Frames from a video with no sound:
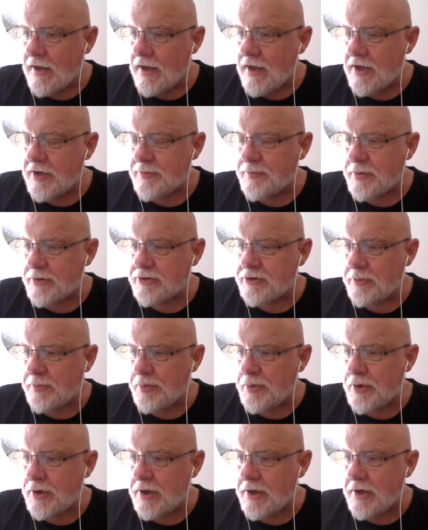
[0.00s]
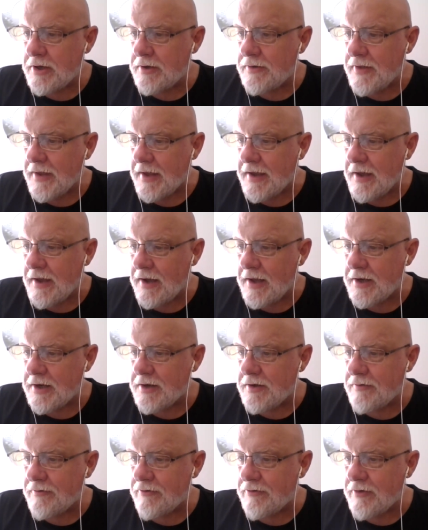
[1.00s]
His books are pretty good. They kind
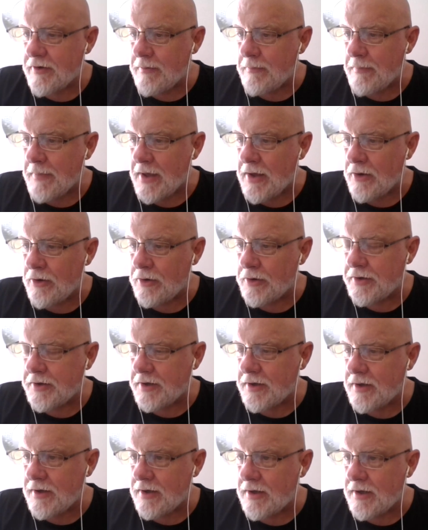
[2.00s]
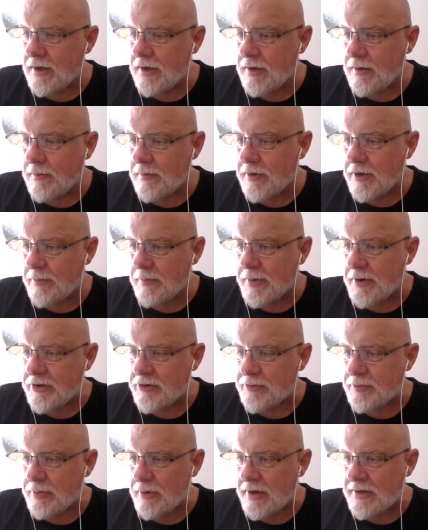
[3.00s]
of meld the
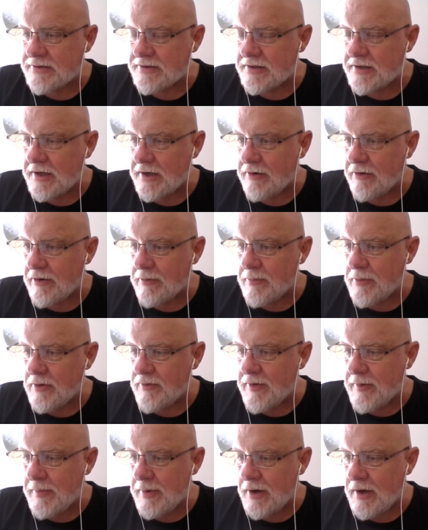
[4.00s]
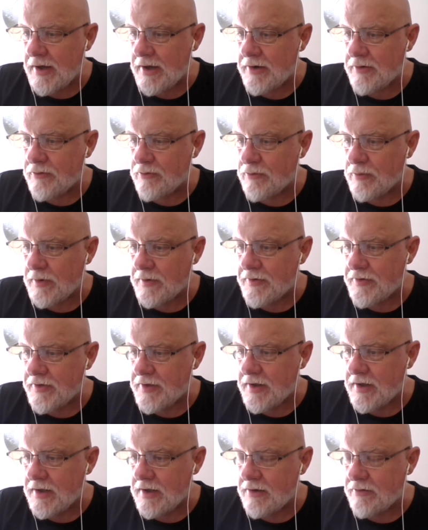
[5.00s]
Pierce Brosnan era movie Bond with
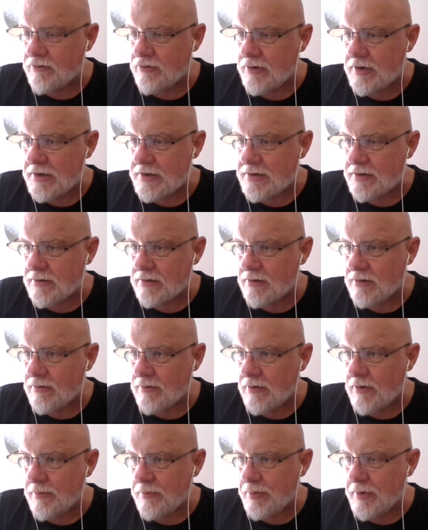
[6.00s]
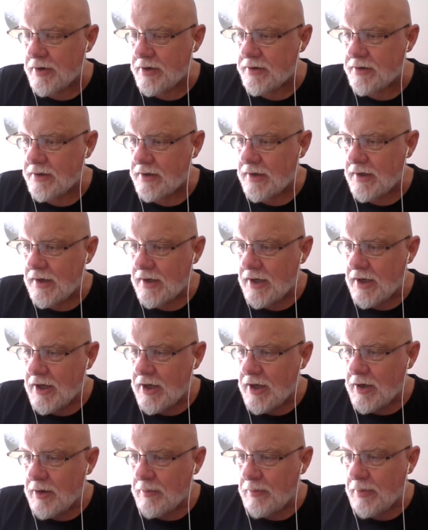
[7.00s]
the traditional print
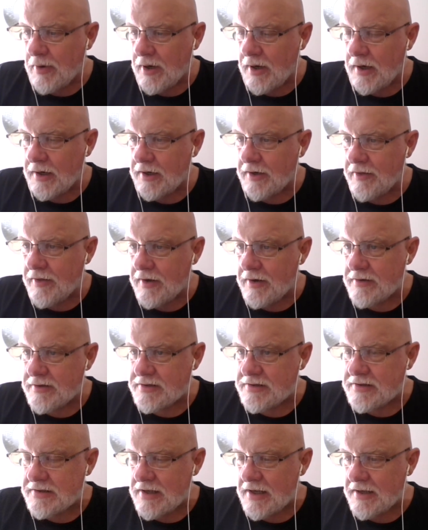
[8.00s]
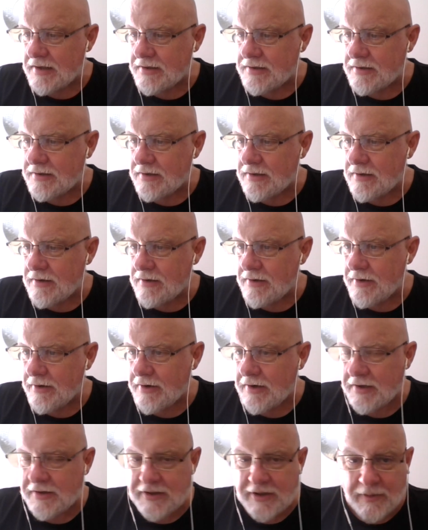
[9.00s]
Bond. They're
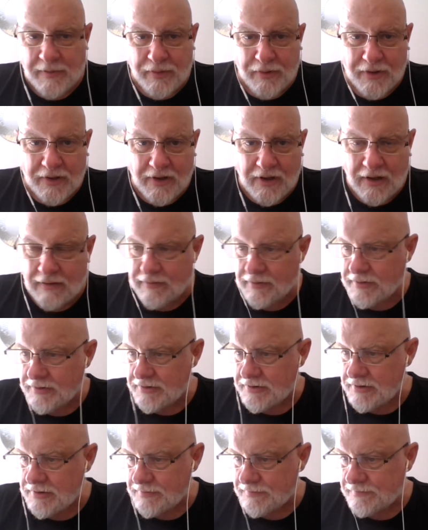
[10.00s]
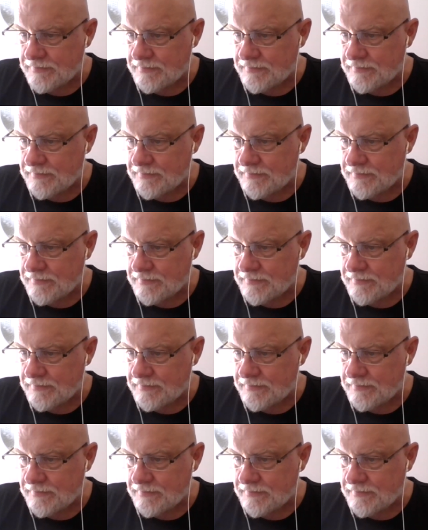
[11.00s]
contemporary novels,